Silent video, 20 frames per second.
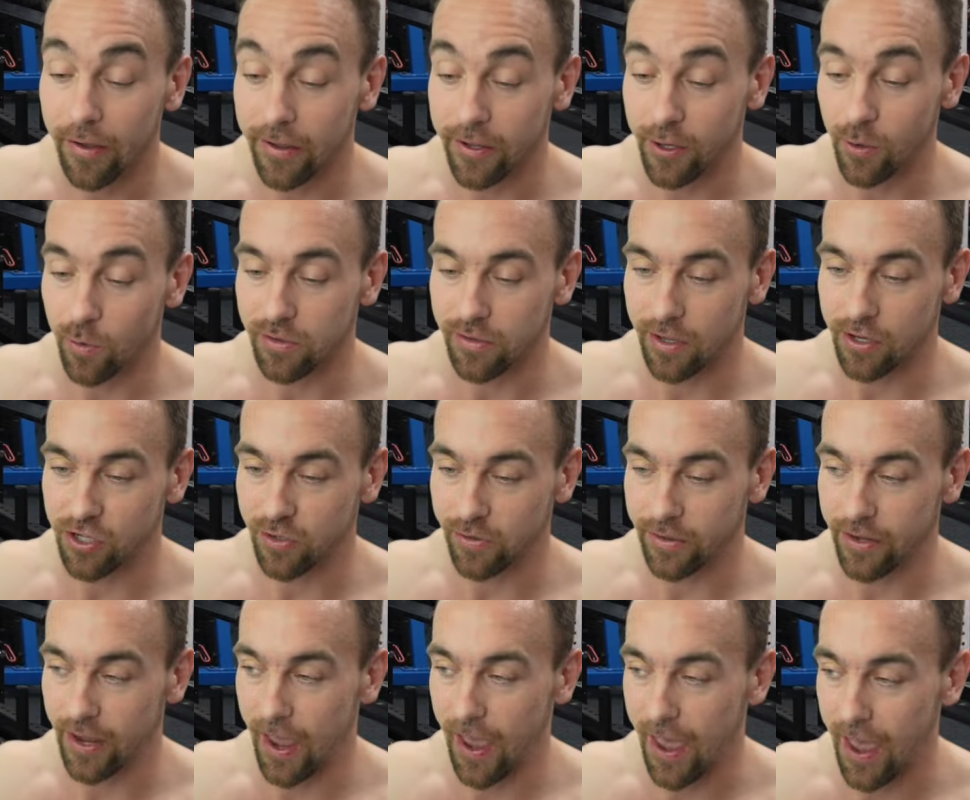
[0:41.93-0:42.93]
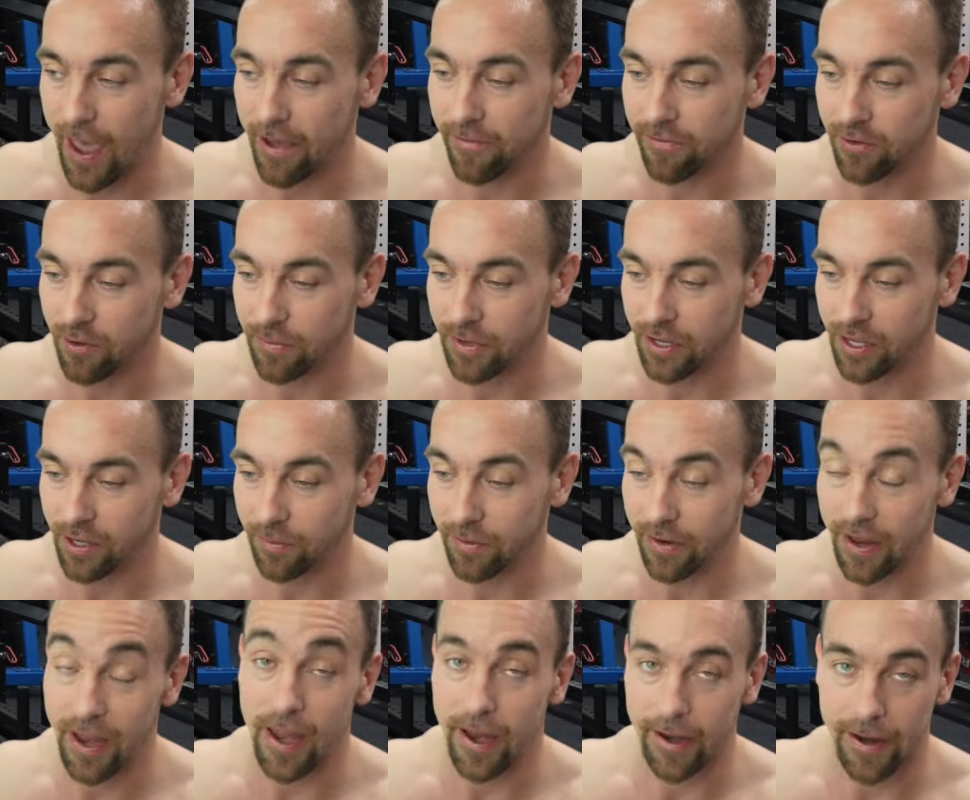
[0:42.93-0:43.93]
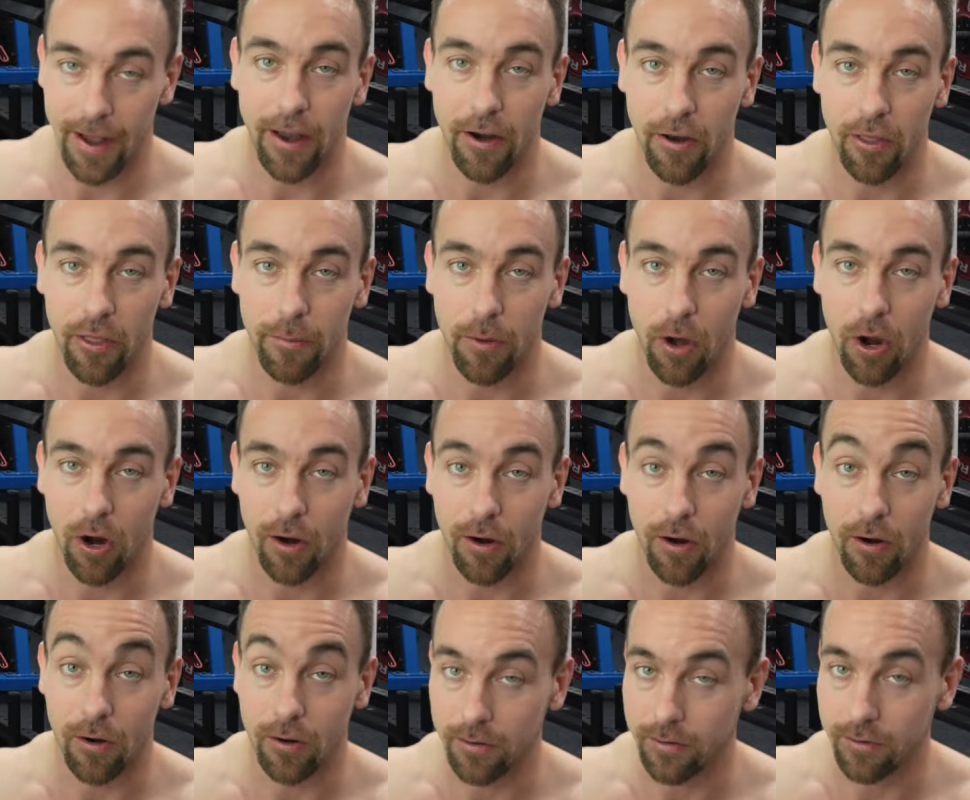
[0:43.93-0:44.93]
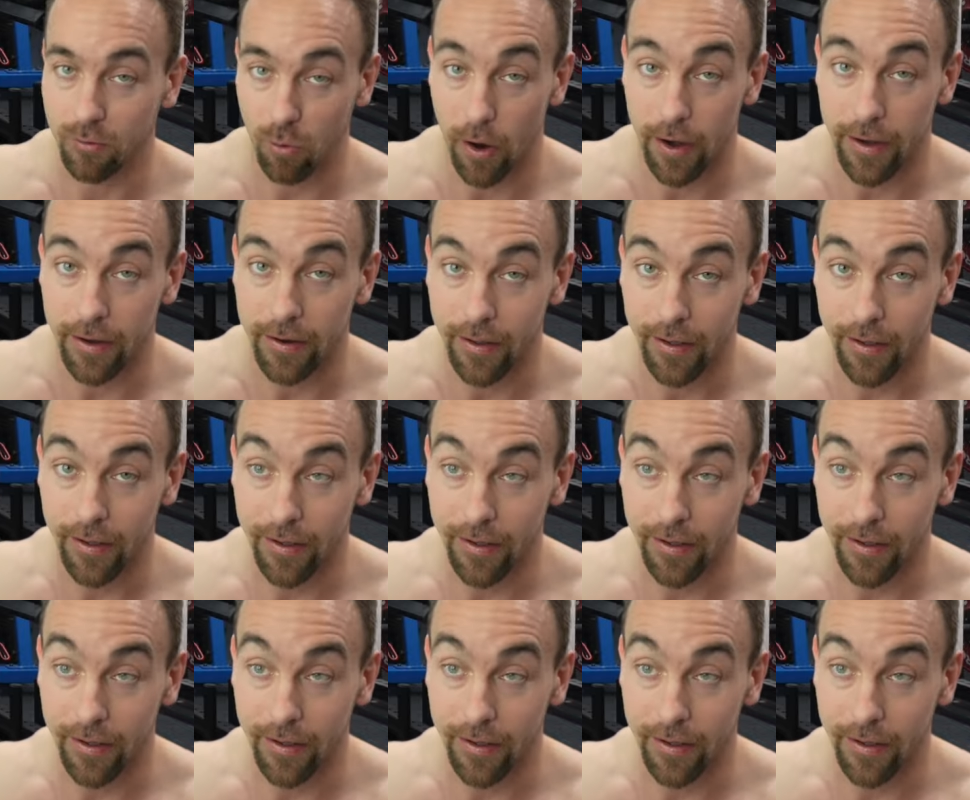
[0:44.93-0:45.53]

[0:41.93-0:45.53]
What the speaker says: you essentially have to be able to hang on to the bar, right?